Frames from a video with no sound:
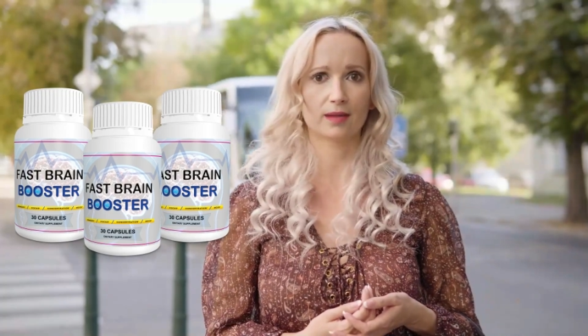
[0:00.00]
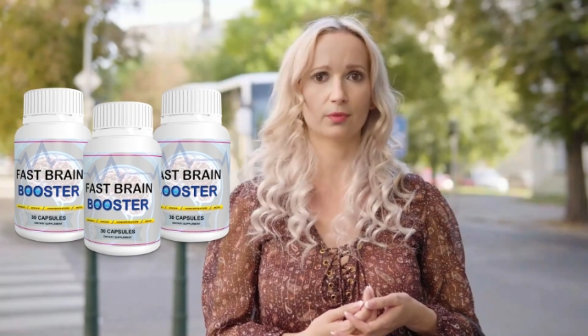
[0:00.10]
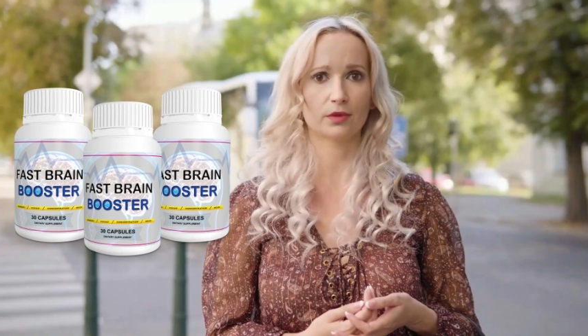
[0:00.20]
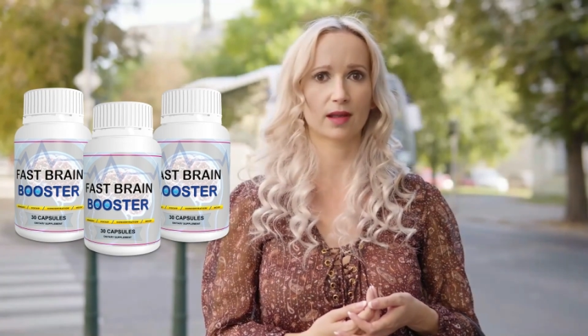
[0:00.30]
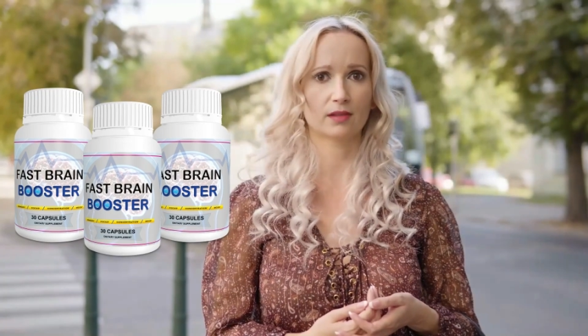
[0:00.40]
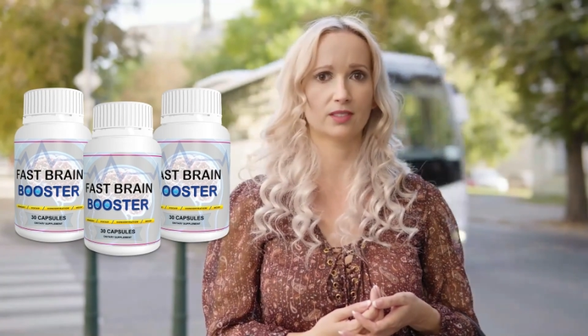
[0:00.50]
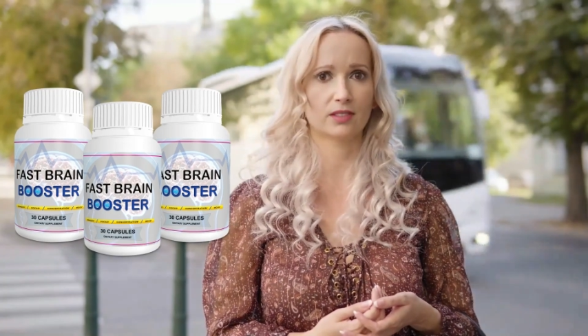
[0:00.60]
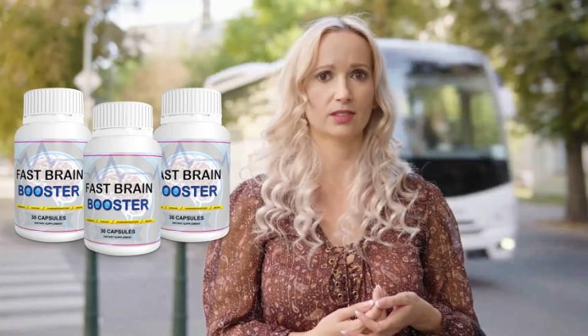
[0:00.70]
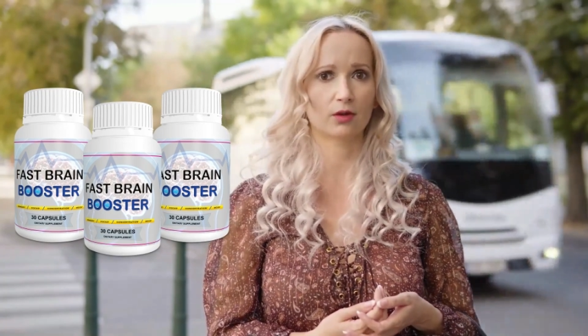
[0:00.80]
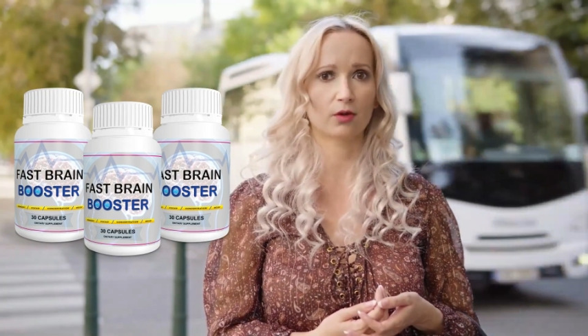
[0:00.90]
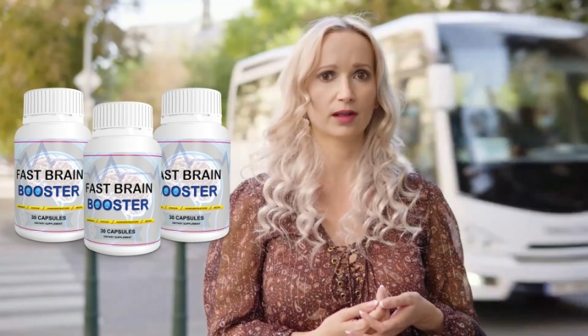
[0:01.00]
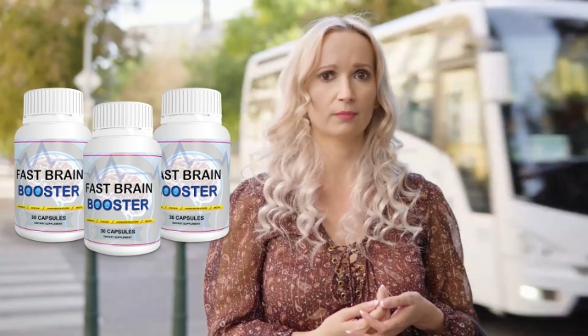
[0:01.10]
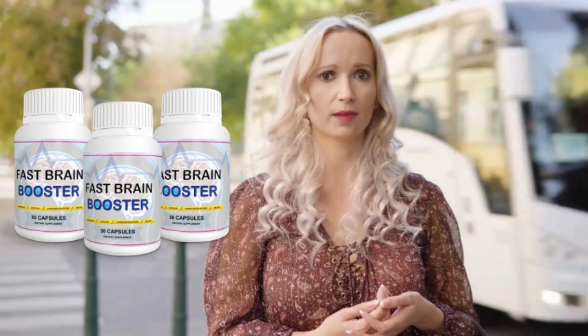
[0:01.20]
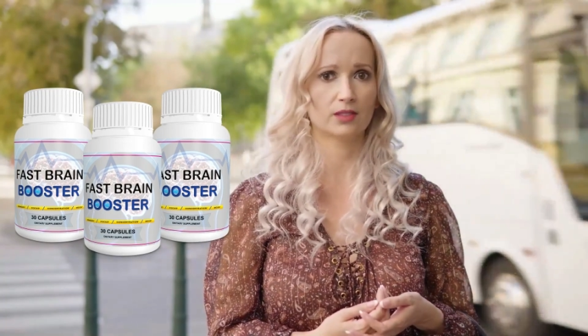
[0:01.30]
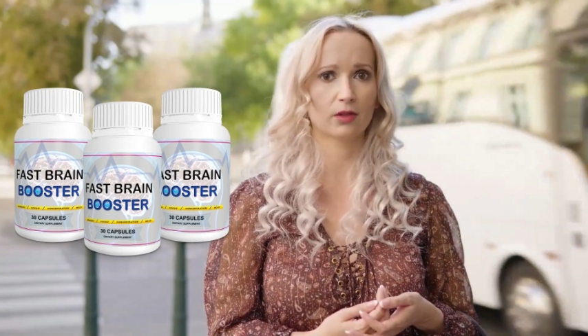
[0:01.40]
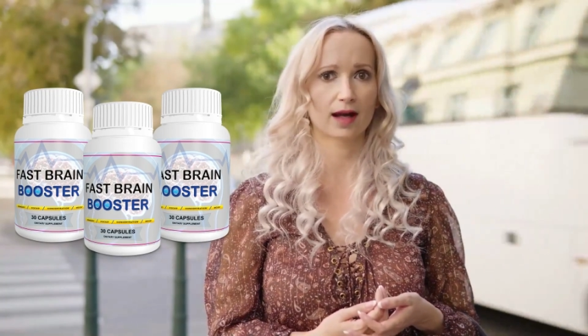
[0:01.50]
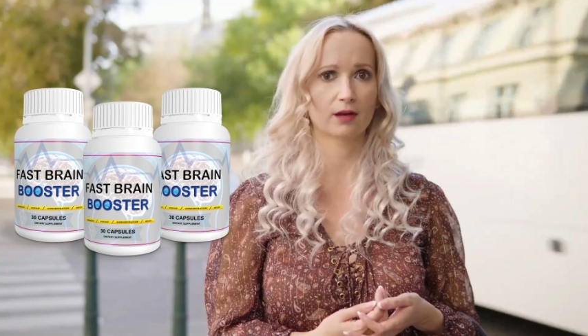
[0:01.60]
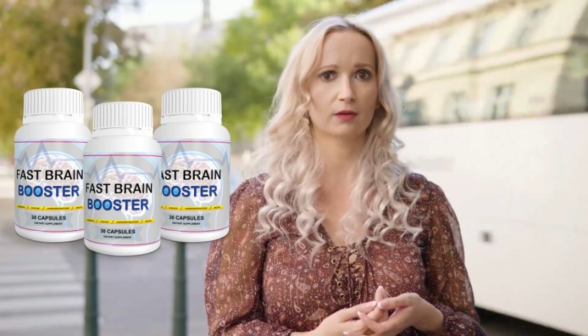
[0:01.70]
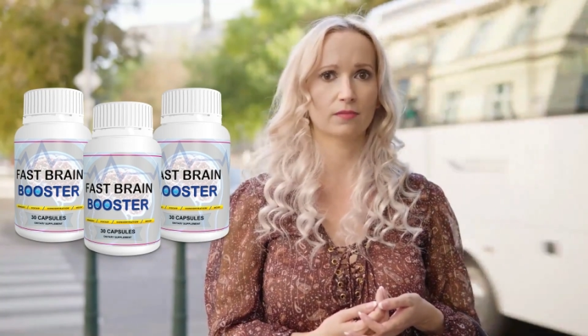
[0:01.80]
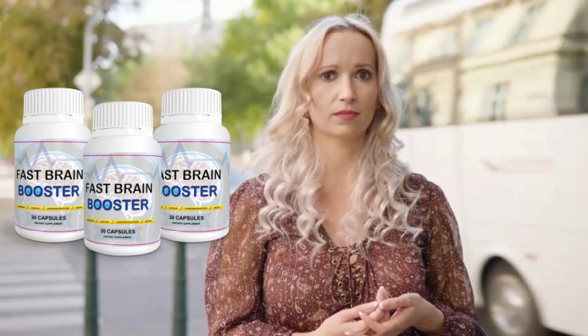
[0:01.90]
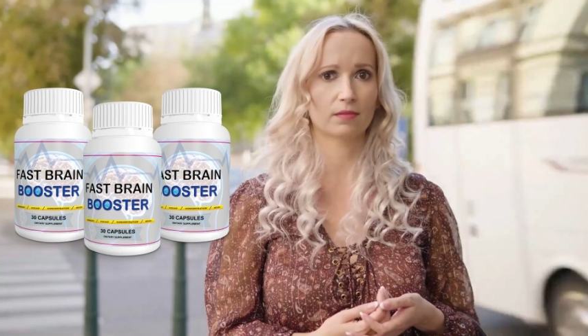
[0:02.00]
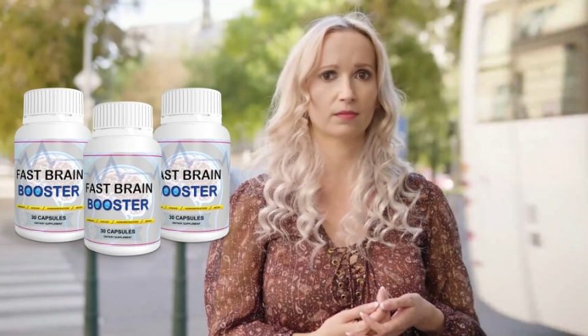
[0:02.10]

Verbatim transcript: and protects physical and mental health.